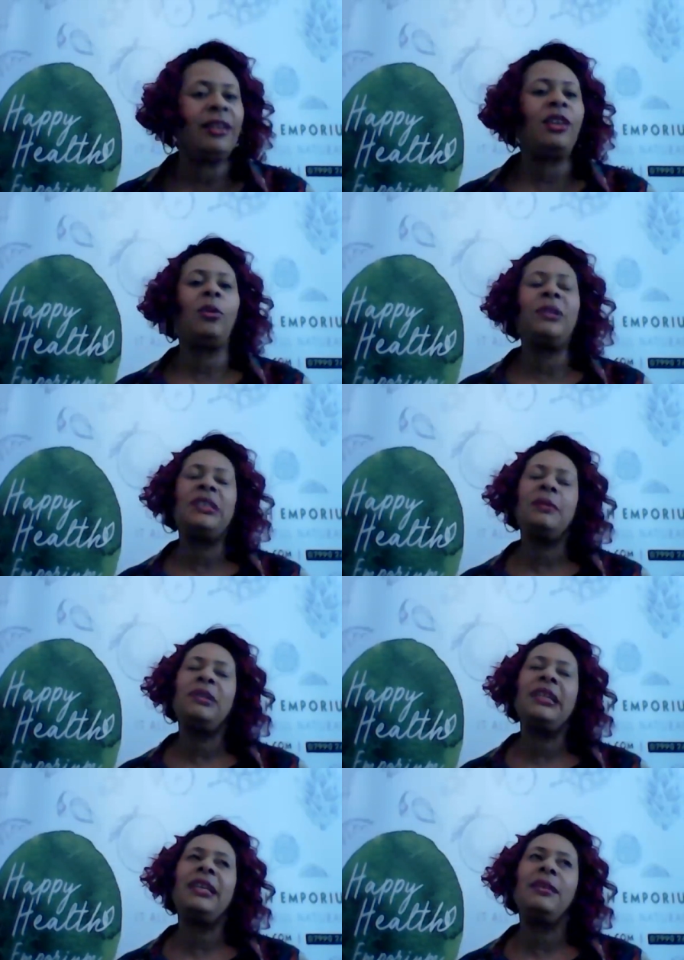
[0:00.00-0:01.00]
The
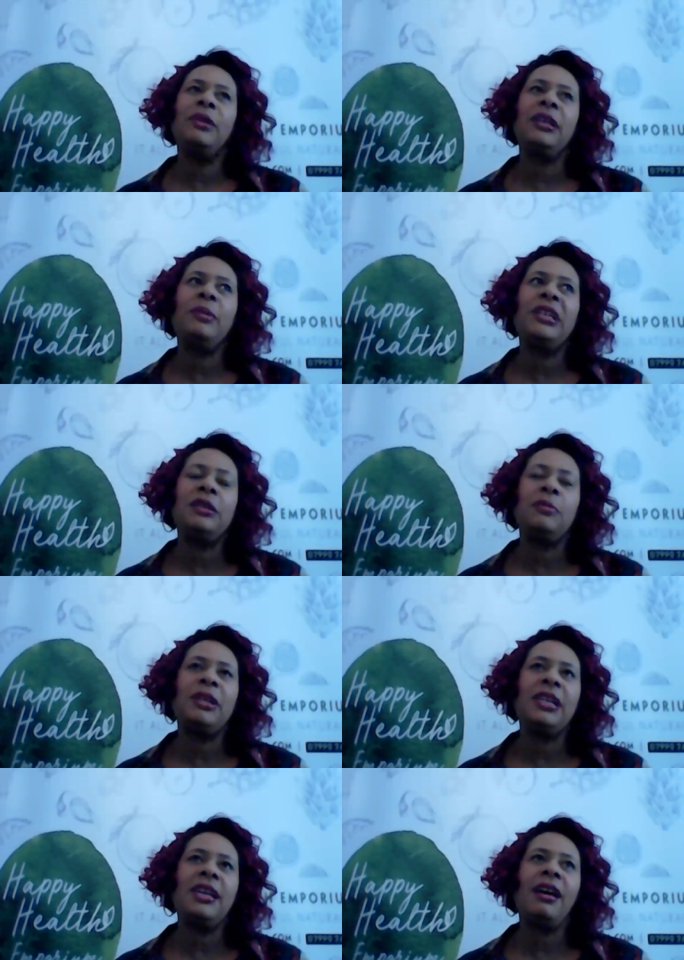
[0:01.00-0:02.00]
comedian
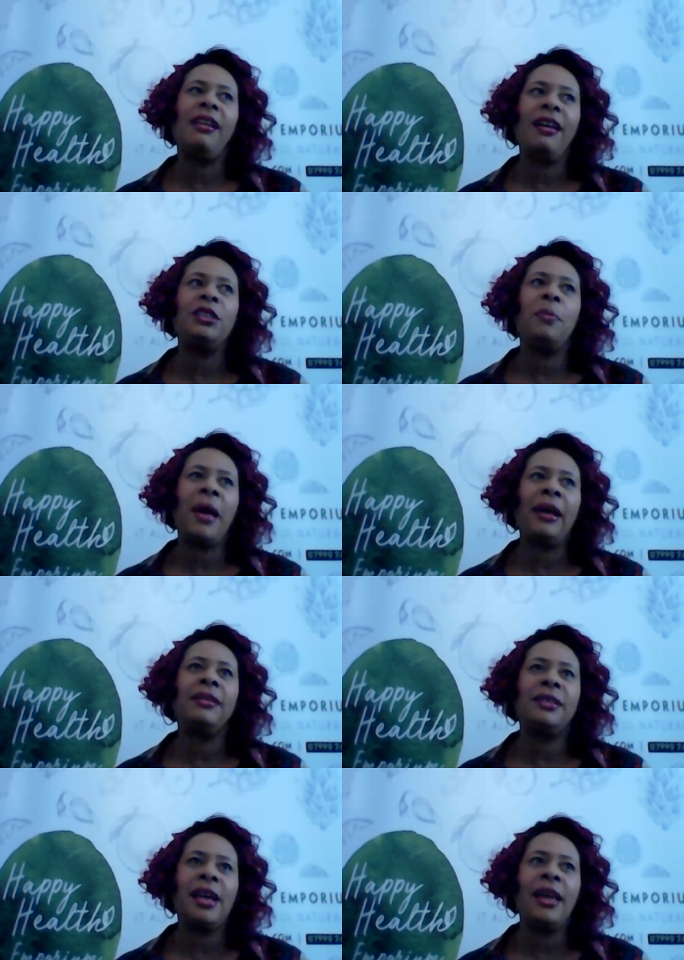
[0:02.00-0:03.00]
Monique. I liked her back in
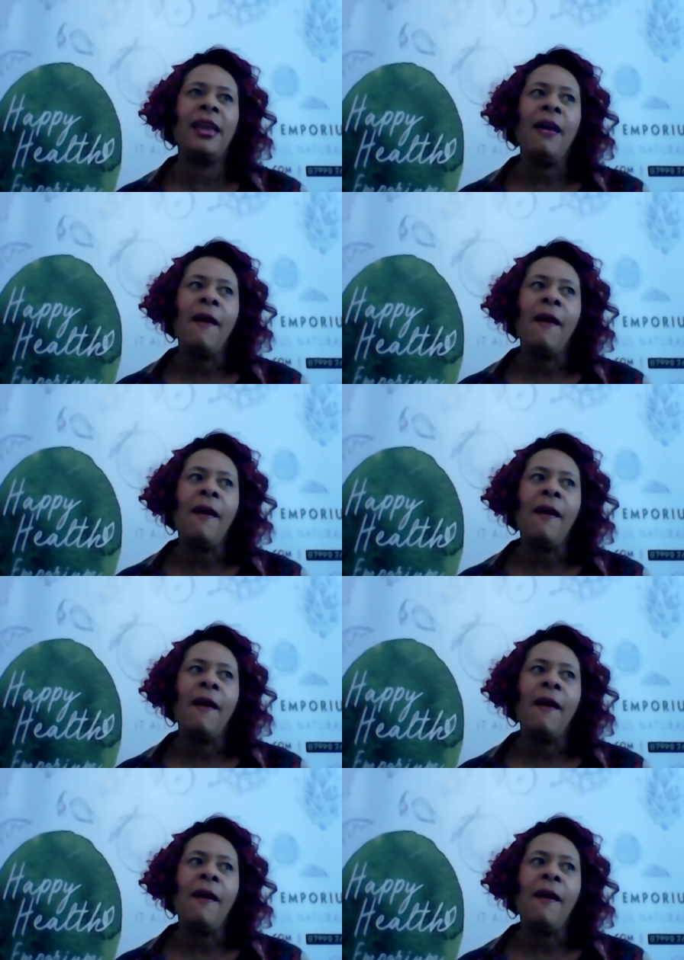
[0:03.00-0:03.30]
the day.